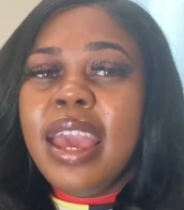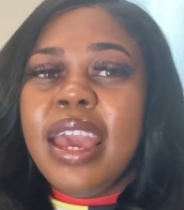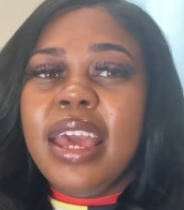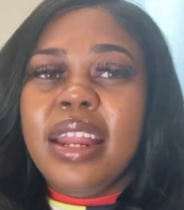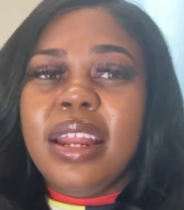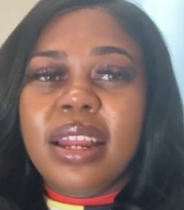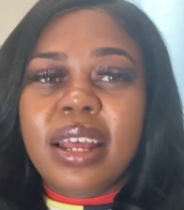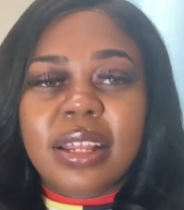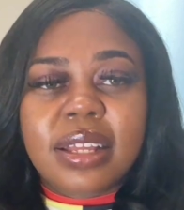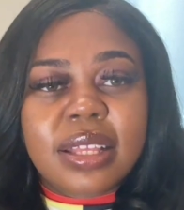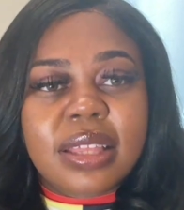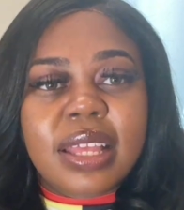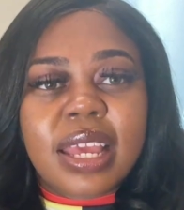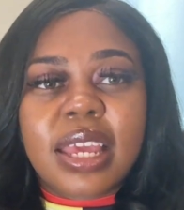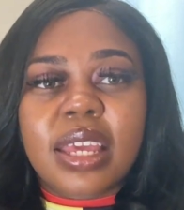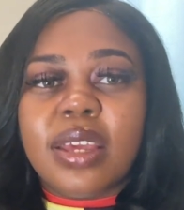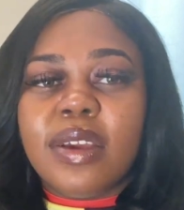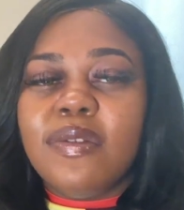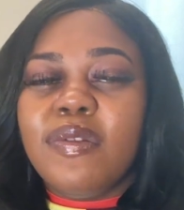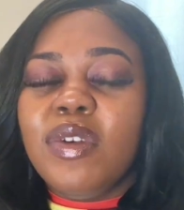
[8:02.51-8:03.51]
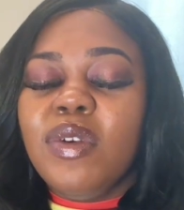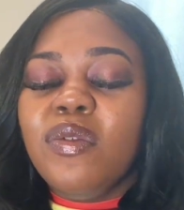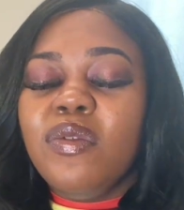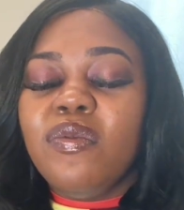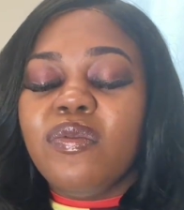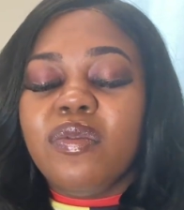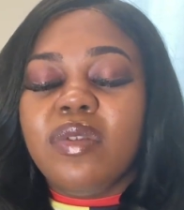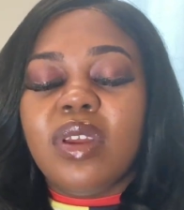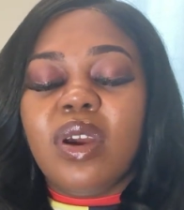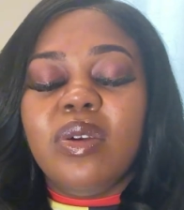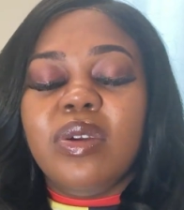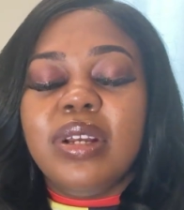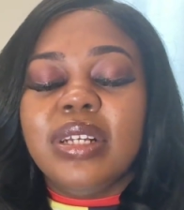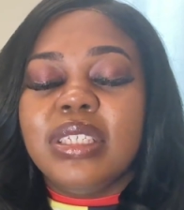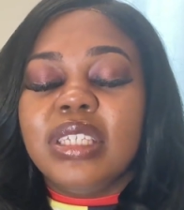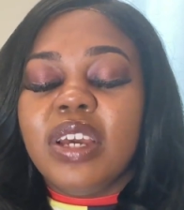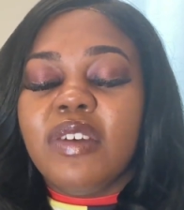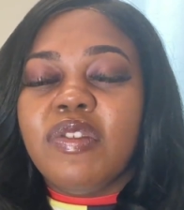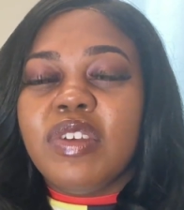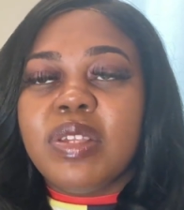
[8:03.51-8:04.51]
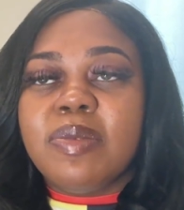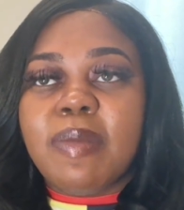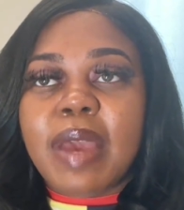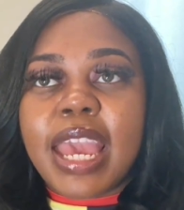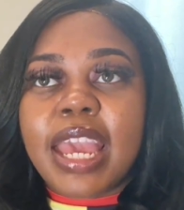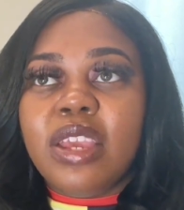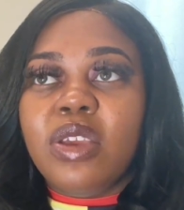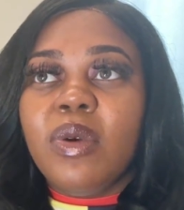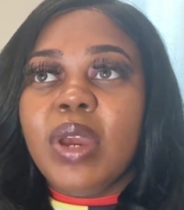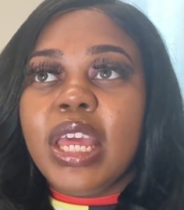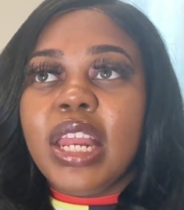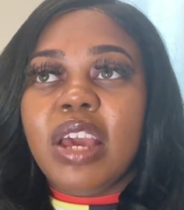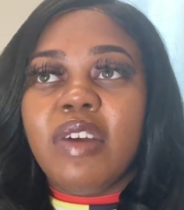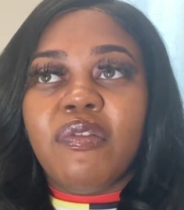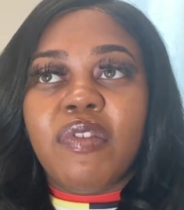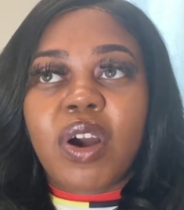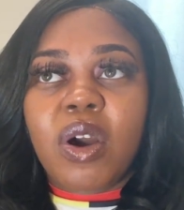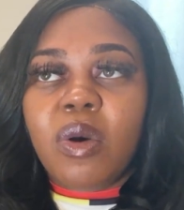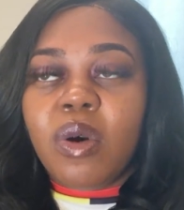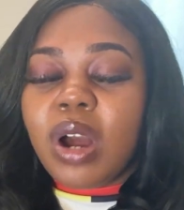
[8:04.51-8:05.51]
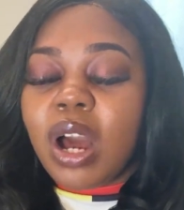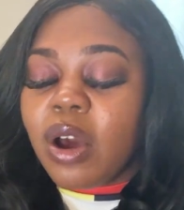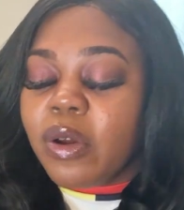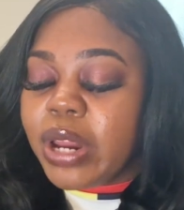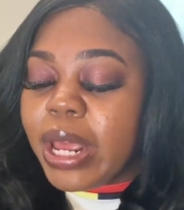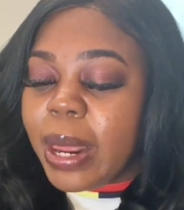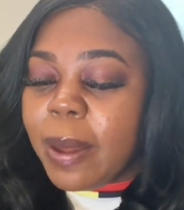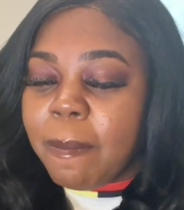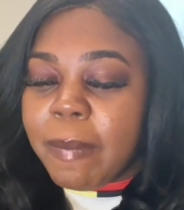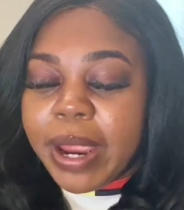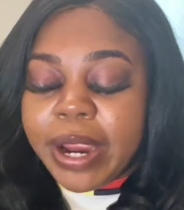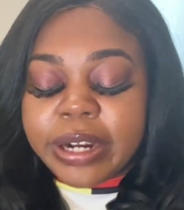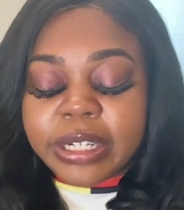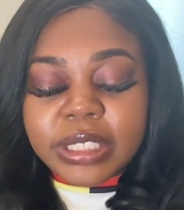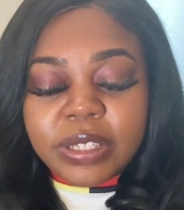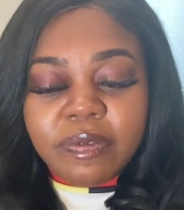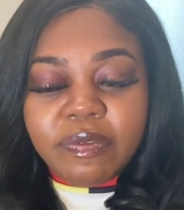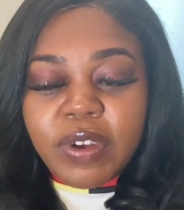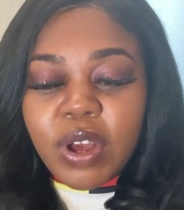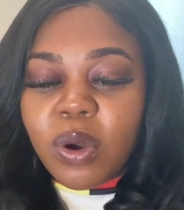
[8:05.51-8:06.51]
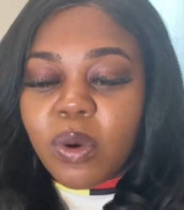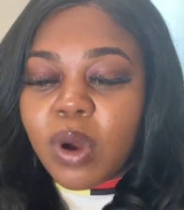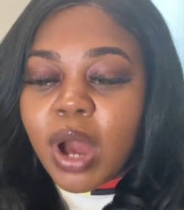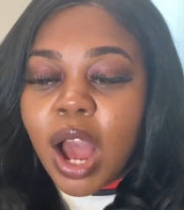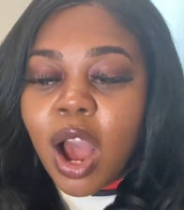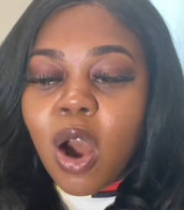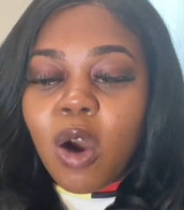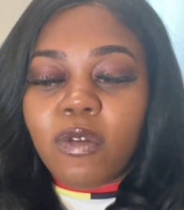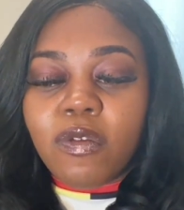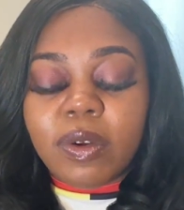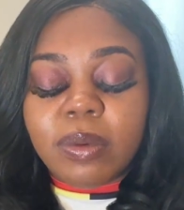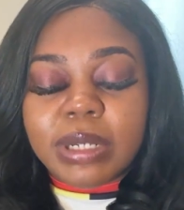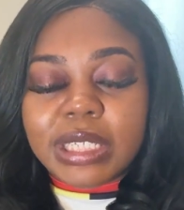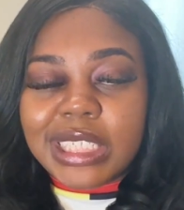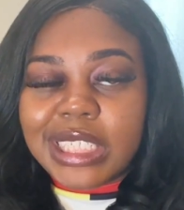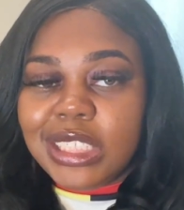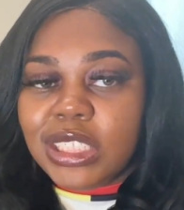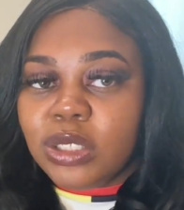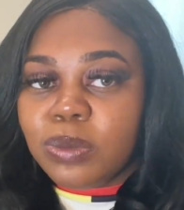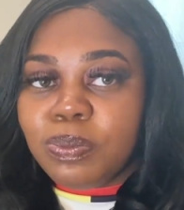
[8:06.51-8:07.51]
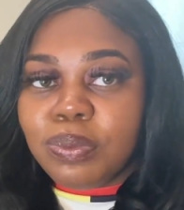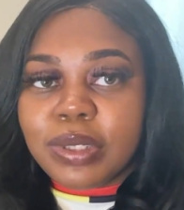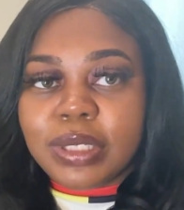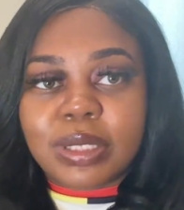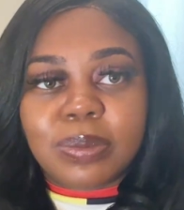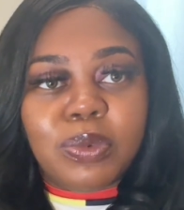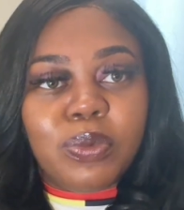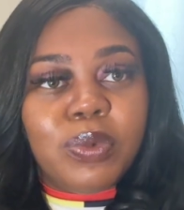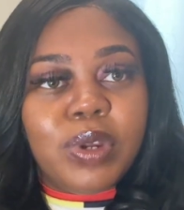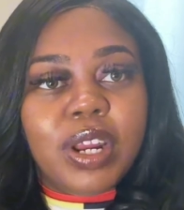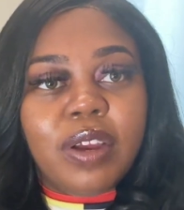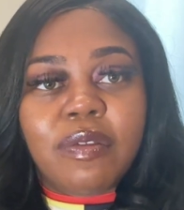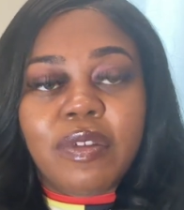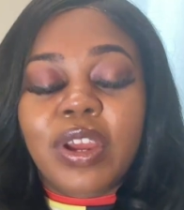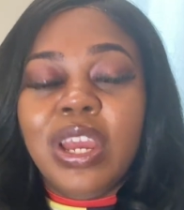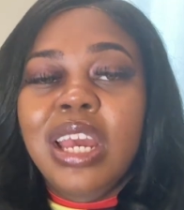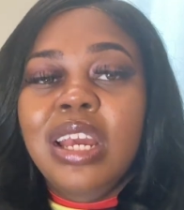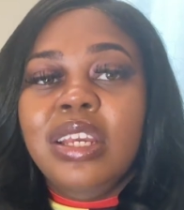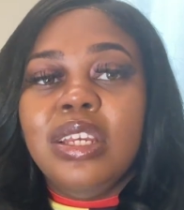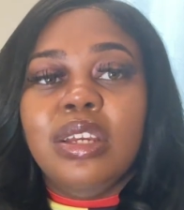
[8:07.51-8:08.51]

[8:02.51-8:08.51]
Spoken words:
And another thing, if you know yourself is mad, you get that phone call, that embarrassing phone call from teacher, principal, whatever,